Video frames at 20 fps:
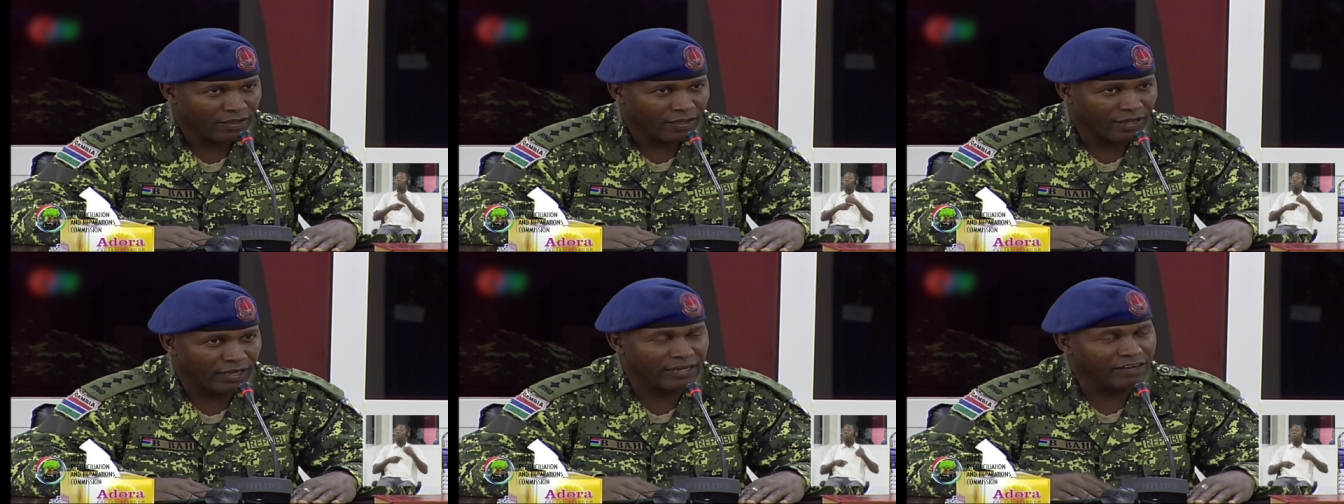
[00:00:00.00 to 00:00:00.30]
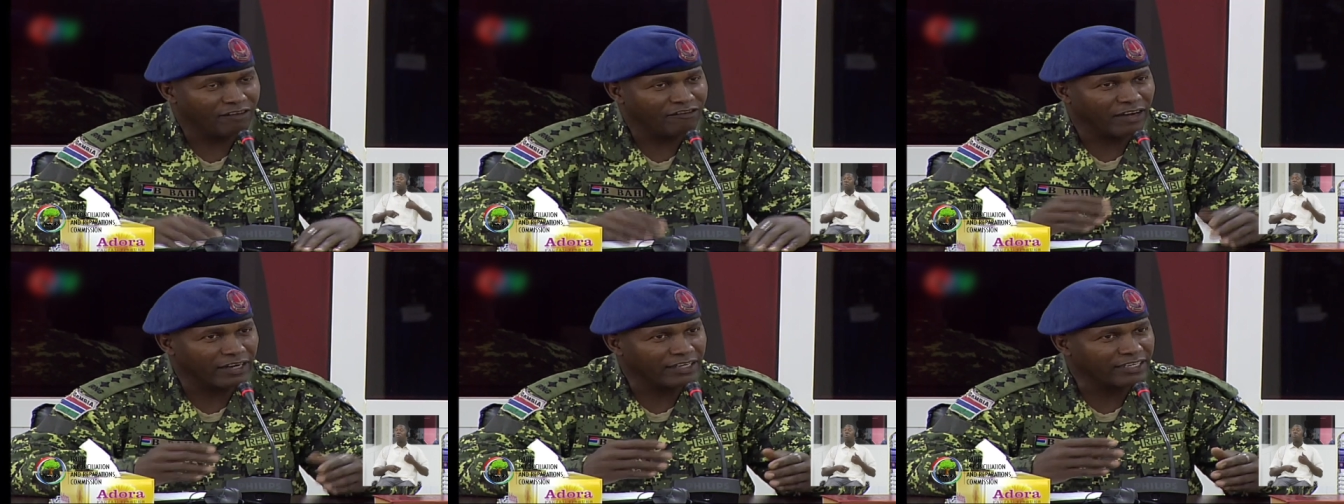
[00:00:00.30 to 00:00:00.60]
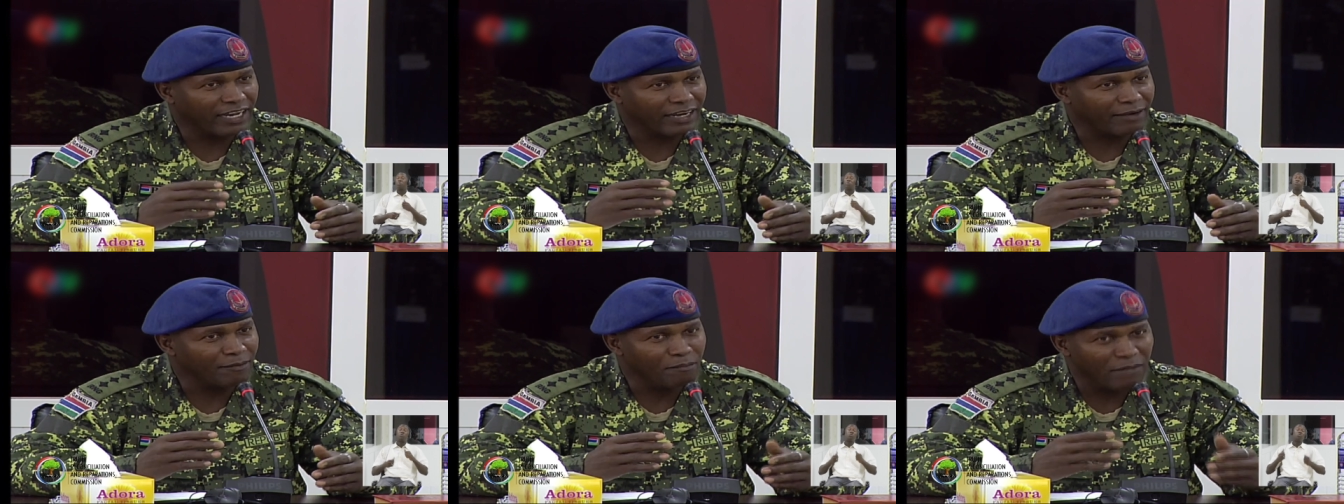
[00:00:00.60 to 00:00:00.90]
and the fact
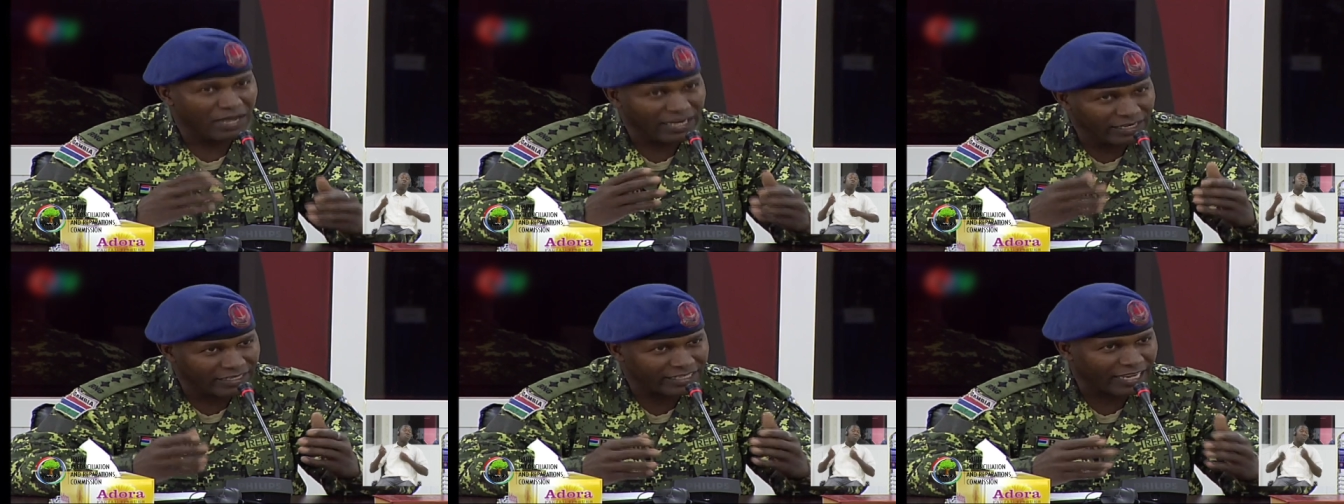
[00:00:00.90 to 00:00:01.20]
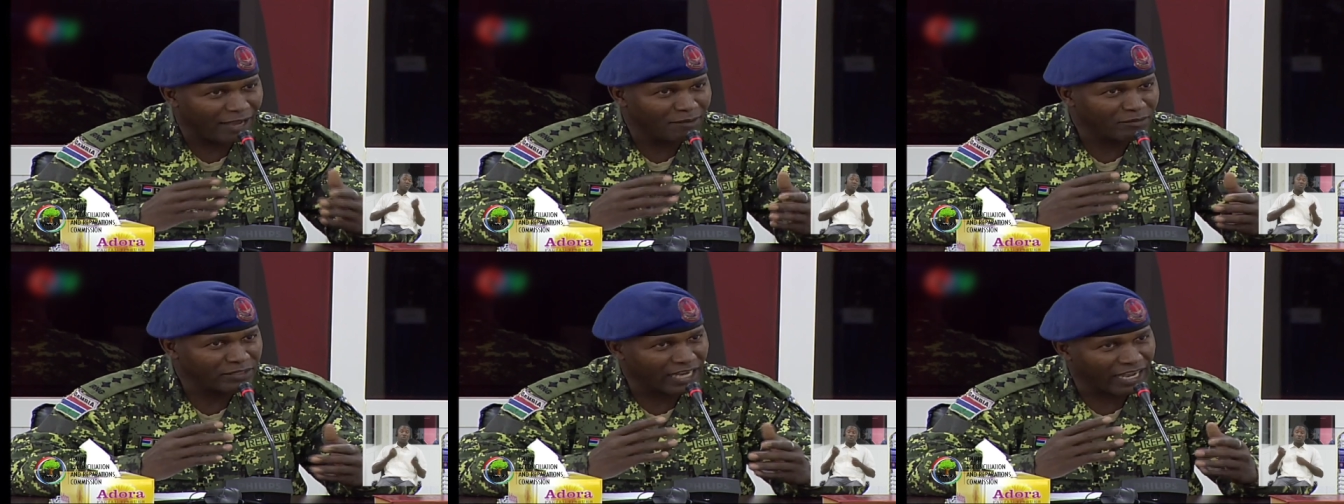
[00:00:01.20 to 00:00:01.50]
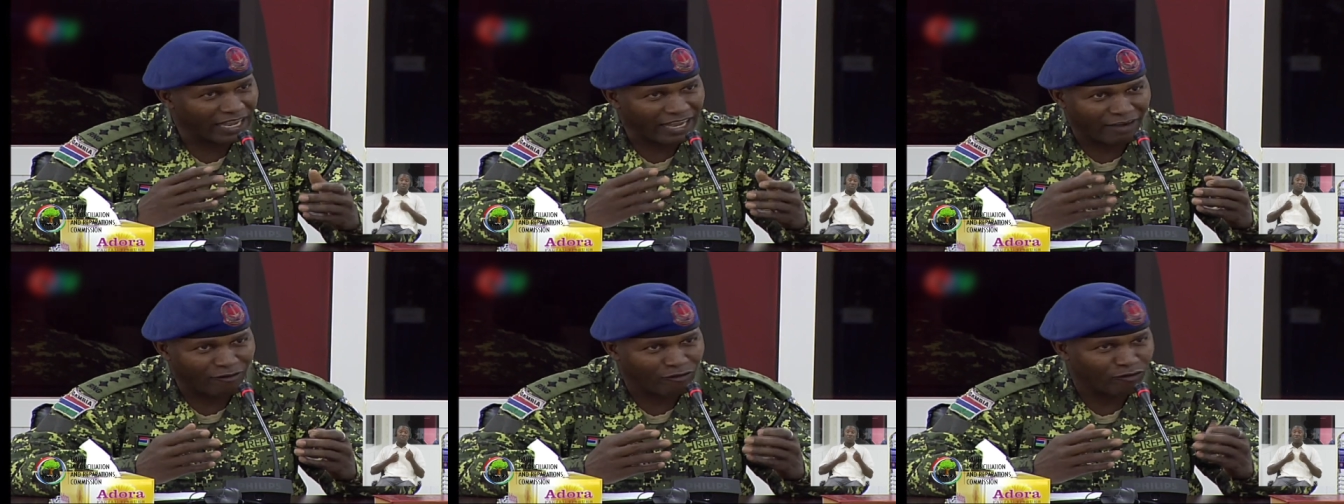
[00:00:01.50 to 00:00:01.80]
that many times I
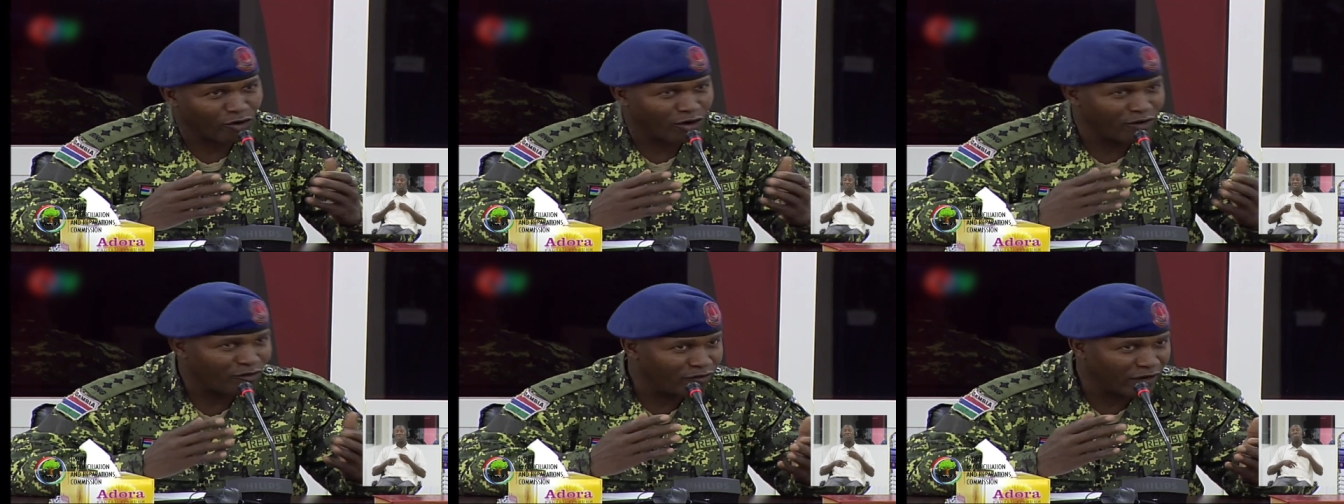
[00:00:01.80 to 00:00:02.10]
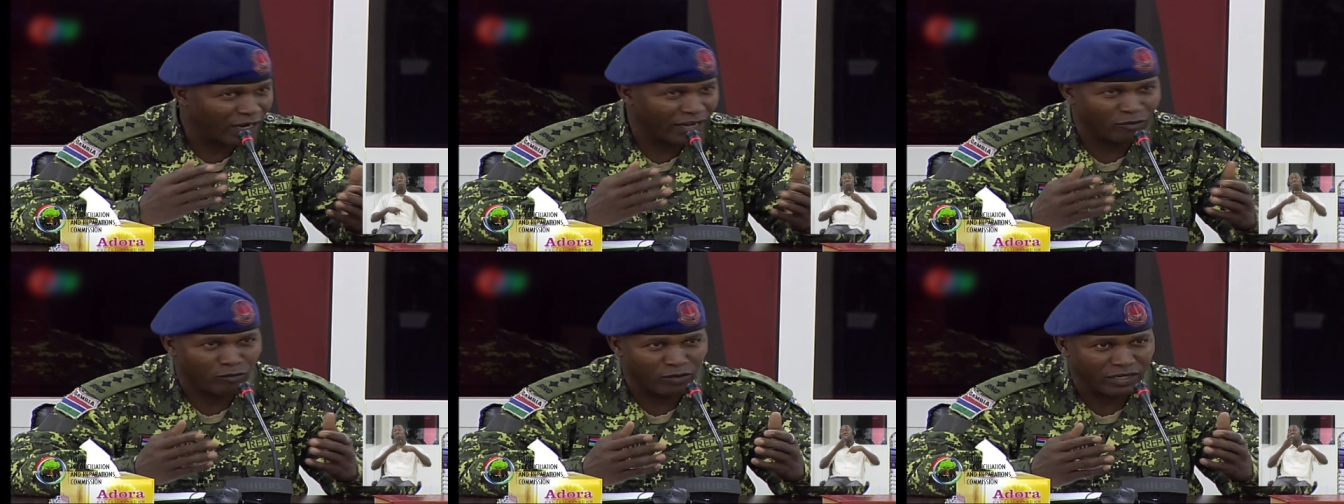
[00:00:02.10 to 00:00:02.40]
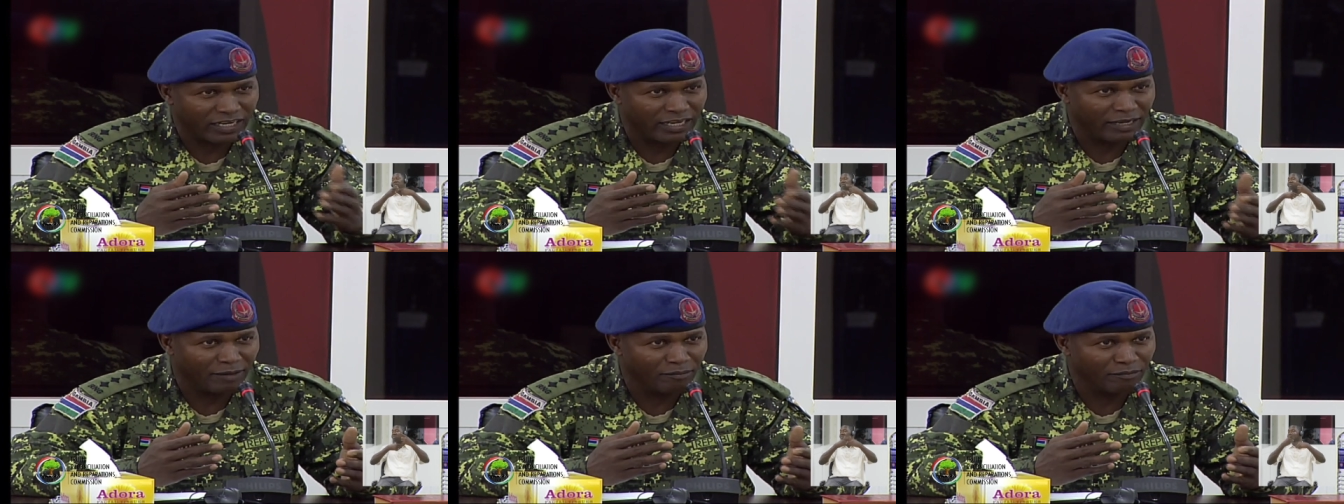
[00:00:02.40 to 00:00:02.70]
have confided
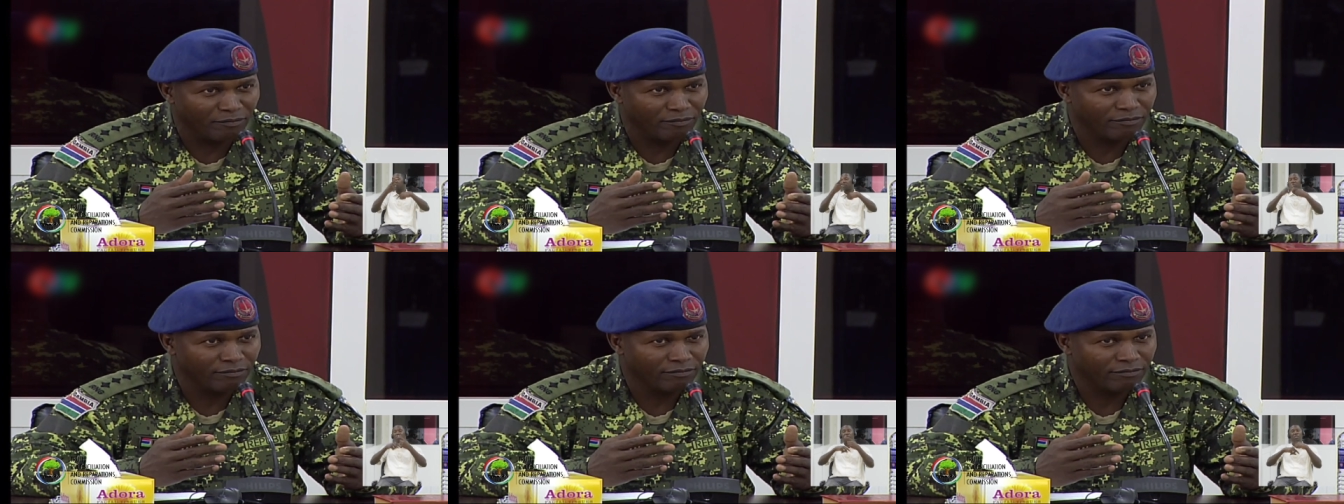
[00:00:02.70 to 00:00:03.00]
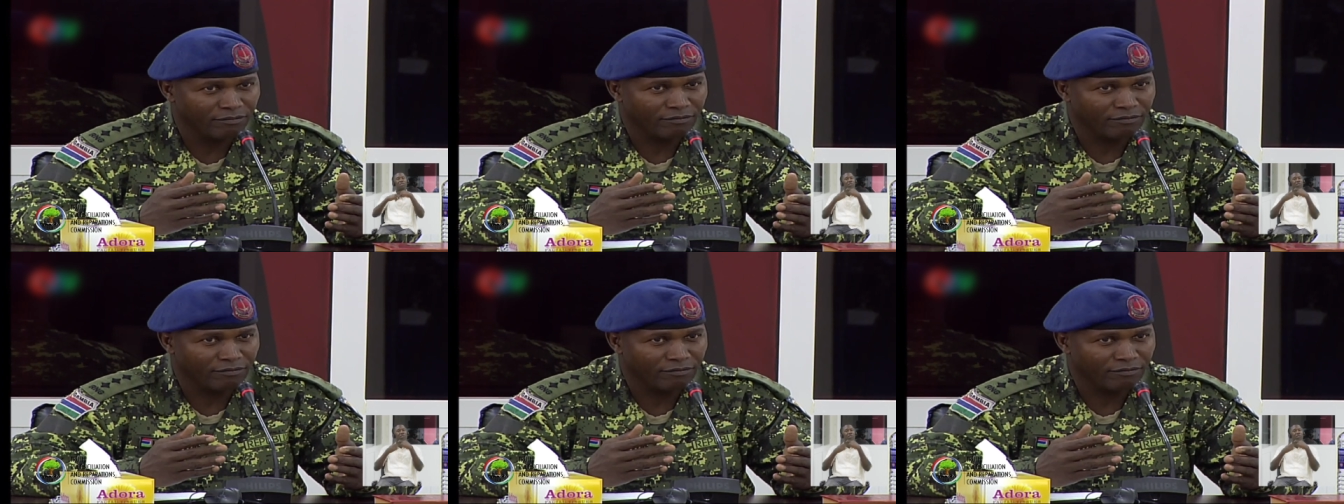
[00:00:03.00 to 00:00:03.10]
with him